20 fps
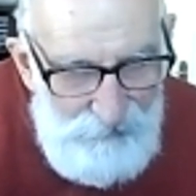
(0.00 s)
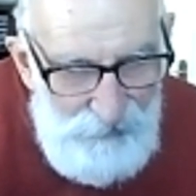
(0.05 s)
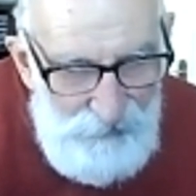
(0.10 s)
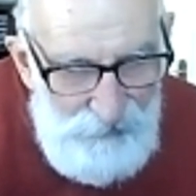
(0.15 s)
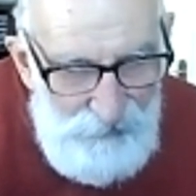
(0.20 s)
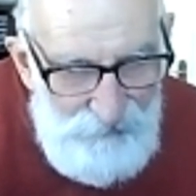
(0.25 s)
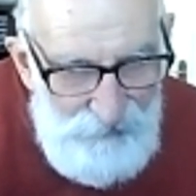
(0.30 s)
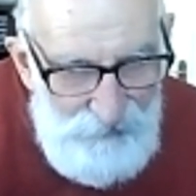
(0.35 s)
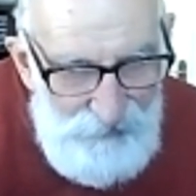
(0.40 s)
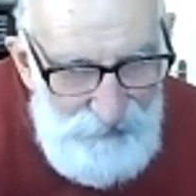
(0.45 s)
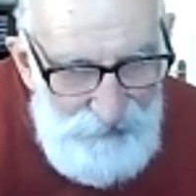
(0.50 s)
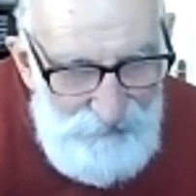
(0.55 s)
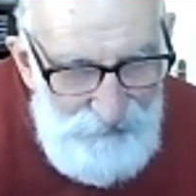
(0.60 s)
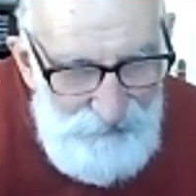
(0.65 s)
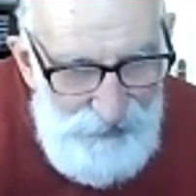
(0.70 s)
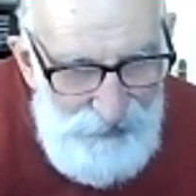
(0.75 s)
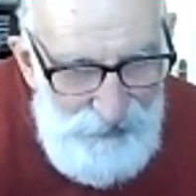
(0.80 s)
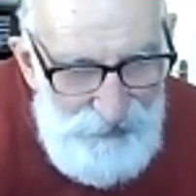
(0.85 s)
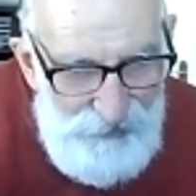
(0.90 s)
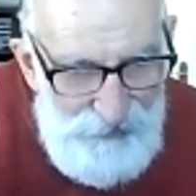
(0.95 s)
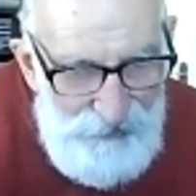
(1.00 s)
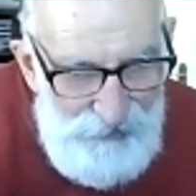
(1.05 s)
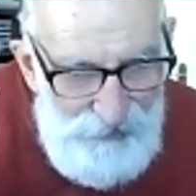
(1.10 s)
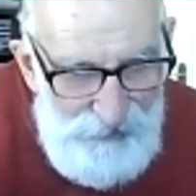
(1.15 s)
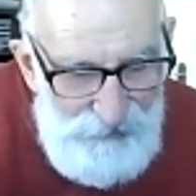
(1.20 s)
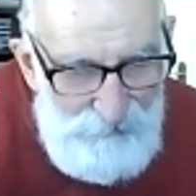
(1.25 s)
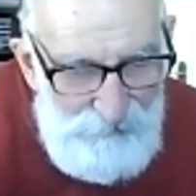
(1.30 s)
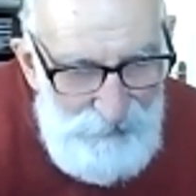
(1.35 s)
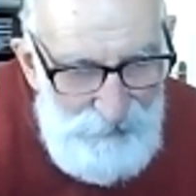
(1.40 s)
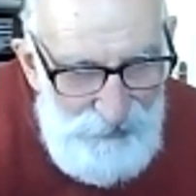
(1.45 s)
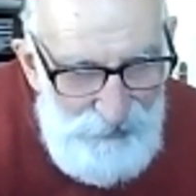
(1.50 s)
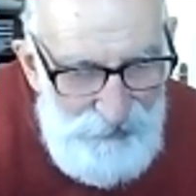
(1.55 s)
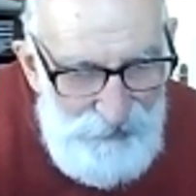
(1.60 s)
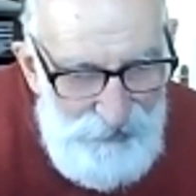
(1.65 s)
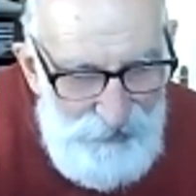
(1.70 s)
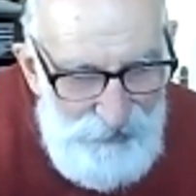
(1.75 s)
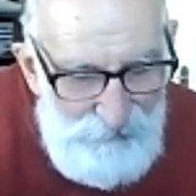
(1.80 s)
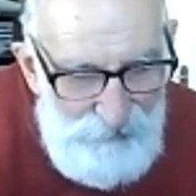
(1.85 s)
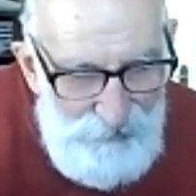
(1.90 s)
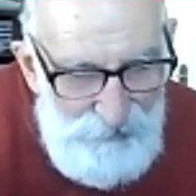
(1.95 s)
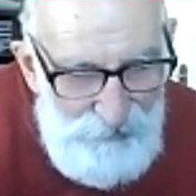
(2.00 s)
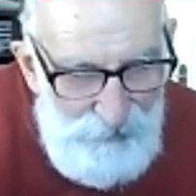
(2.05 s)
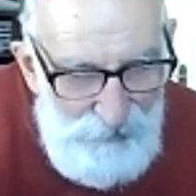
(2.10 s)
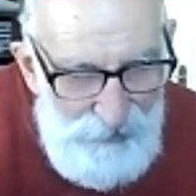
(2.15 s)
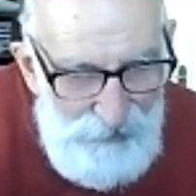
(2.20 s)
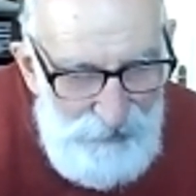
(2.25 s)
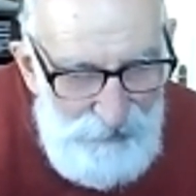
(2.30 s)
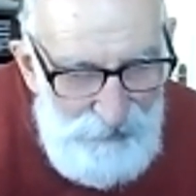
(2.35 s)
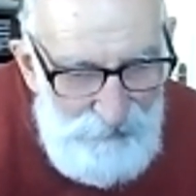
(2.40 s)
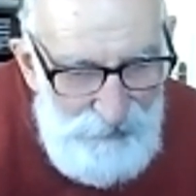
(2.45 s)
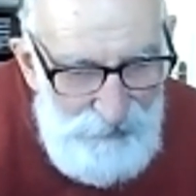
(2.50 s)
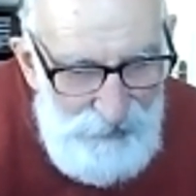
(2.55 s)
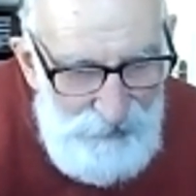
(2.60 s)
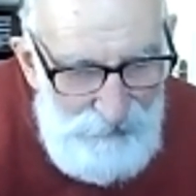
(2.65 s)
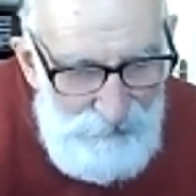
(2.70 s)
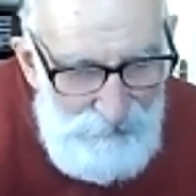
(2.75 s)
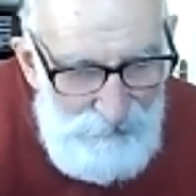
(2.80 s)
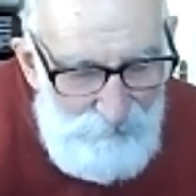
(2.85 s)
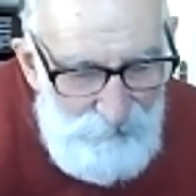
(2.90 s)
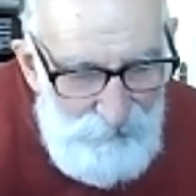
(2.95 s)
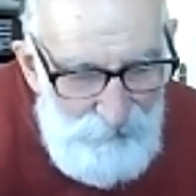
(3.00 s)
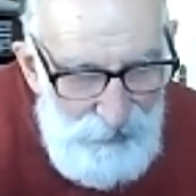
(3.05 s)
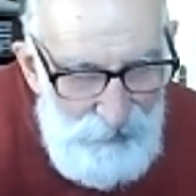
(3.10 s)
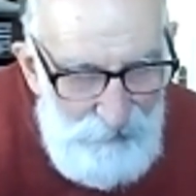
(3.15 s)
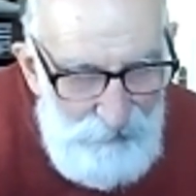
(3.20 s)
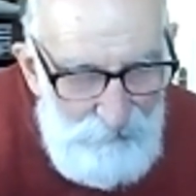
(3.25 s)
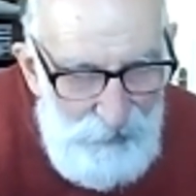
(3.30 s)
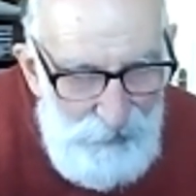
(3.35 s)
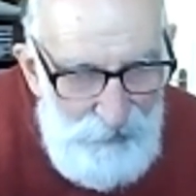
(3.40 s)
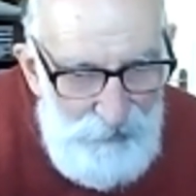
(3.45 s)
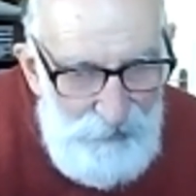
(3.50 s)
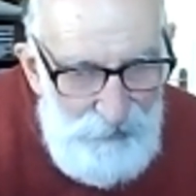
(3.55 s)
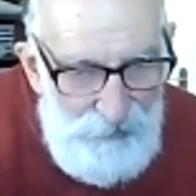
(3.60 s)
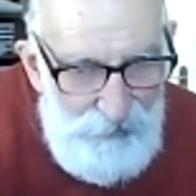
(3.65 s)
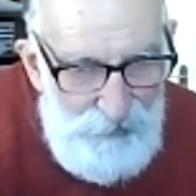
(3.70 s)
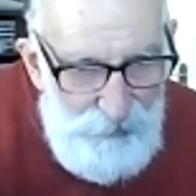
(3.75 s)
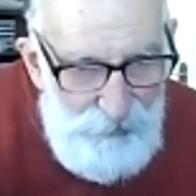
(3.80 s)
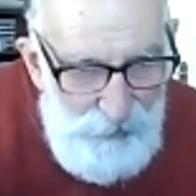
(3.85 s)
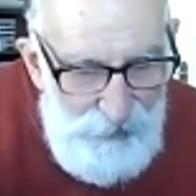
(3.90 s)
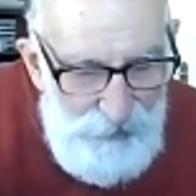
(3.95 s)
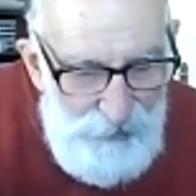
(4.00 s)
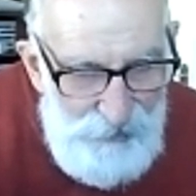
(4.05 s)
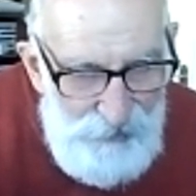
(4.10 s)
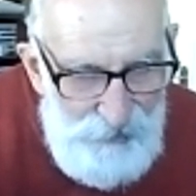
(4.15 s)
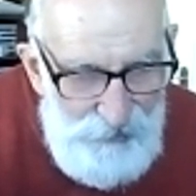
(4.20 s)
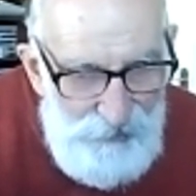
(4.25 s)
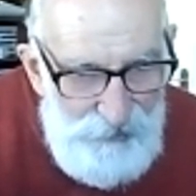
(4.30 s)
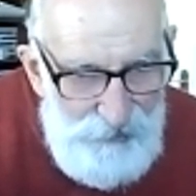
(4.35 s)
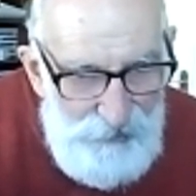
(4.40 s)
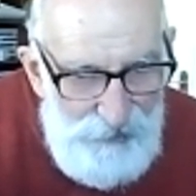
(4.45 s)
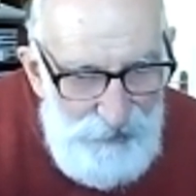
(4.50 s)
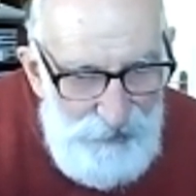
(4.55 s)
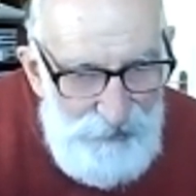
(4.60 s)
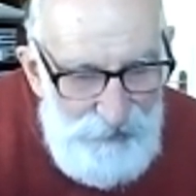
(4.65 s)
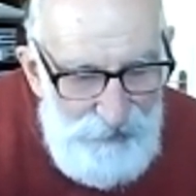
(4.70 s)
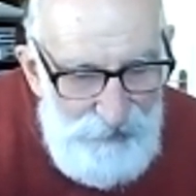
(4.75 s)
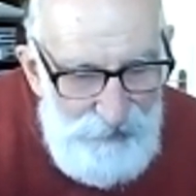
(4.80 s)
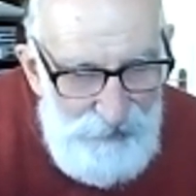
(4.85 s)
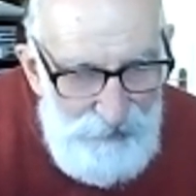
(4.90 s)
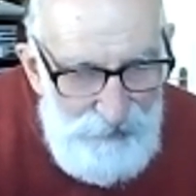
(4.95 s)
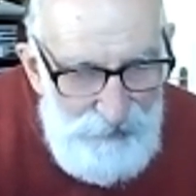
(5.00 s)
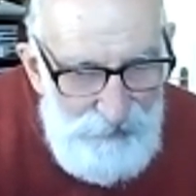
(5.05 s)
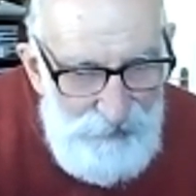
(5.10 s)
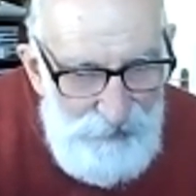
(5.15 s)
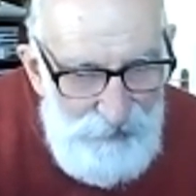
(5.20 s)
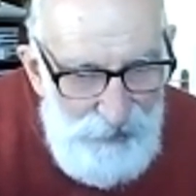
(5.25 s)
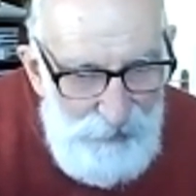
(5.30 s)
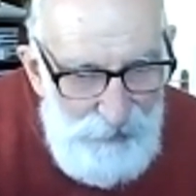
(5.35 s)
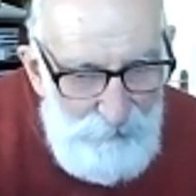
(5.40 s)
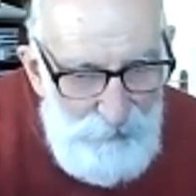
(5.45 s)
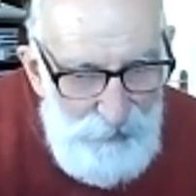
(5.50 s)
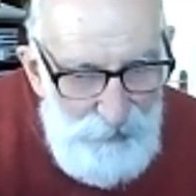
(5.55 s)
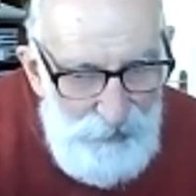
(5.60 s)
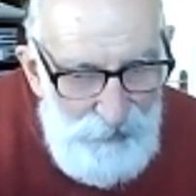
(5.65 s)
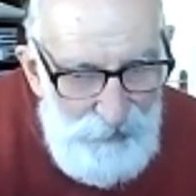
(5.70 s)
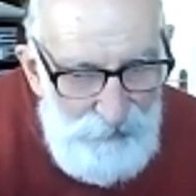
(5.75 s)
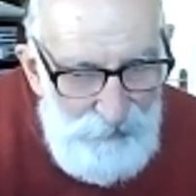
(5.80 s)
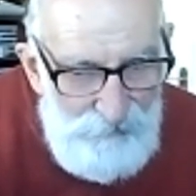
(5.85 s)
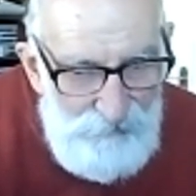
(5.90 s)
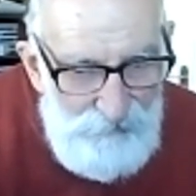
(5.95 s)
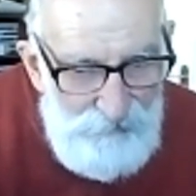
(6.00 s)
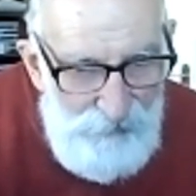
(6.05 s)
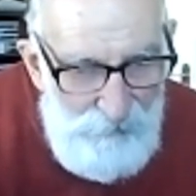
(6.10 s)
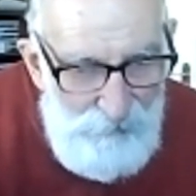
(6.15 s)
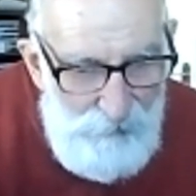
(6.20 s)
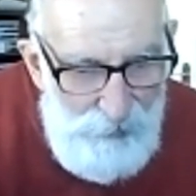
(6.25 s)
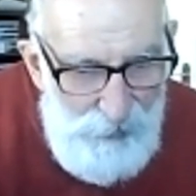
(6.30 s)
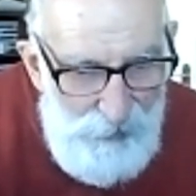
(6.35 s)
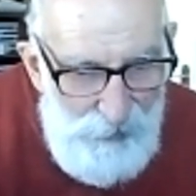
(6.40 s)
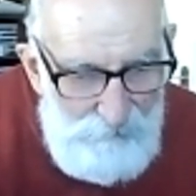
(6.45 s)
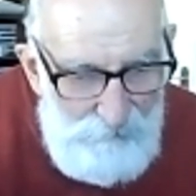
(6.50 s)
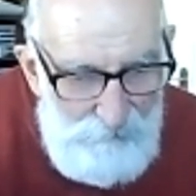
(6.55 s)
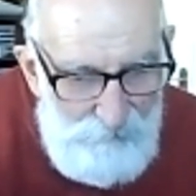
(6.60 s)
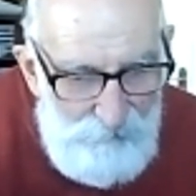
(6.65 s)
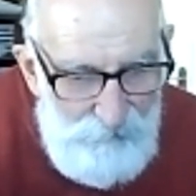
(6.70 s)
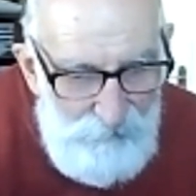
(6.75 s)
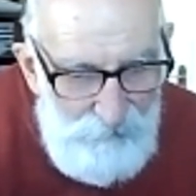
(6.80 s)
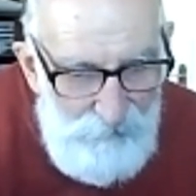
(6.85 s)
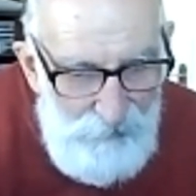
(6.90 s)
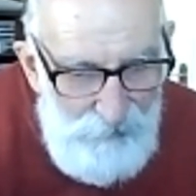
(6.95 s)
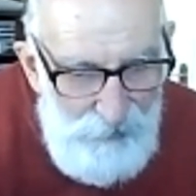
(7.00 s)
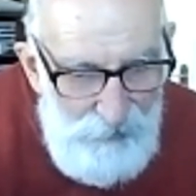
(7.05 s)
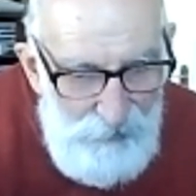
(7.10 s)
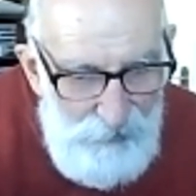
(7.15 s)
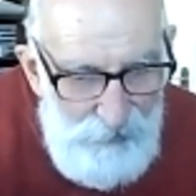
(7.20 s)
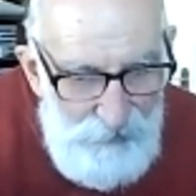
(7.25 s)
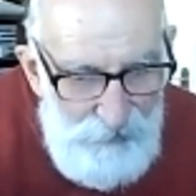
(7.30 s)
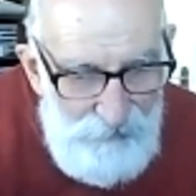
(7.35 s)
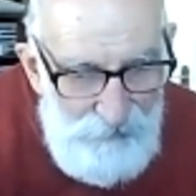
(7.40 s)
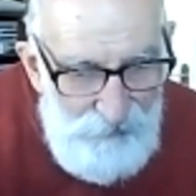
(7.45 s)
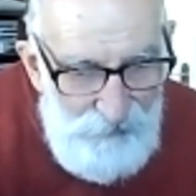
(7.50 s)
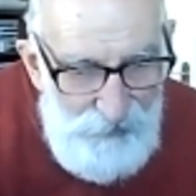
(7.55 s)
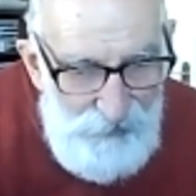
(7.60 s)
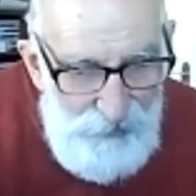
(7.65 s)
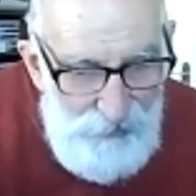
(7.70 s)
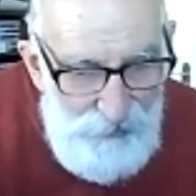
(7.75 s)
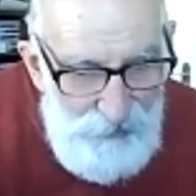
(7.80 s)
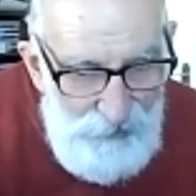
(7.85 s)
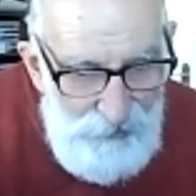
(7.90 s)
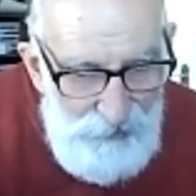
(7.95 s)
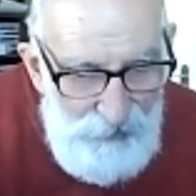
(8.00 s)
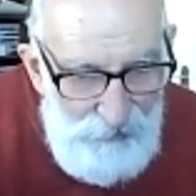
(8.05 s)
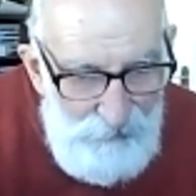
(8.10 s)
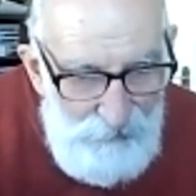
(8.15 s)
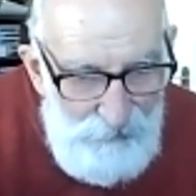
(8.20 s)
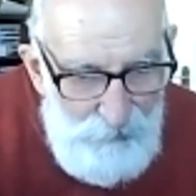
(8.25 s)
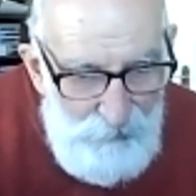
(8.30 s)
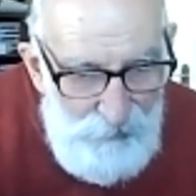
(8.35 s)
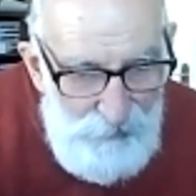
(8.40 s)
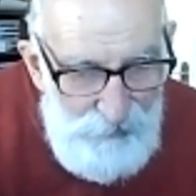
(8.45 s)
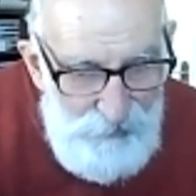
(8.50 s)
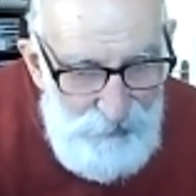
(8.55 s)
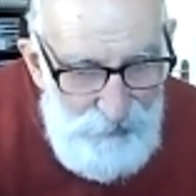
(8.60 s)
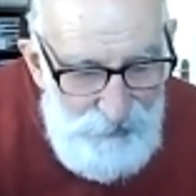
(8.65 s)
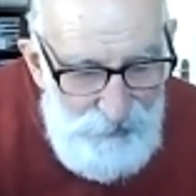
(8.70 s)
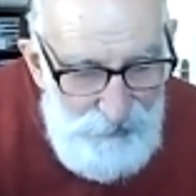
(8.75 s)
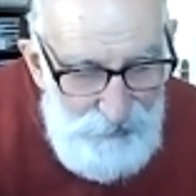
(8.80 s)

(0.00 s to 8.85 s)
my first ventures into poetry was when I was in my early 20s. Yes, unhappy love. It's a funny thing how poetry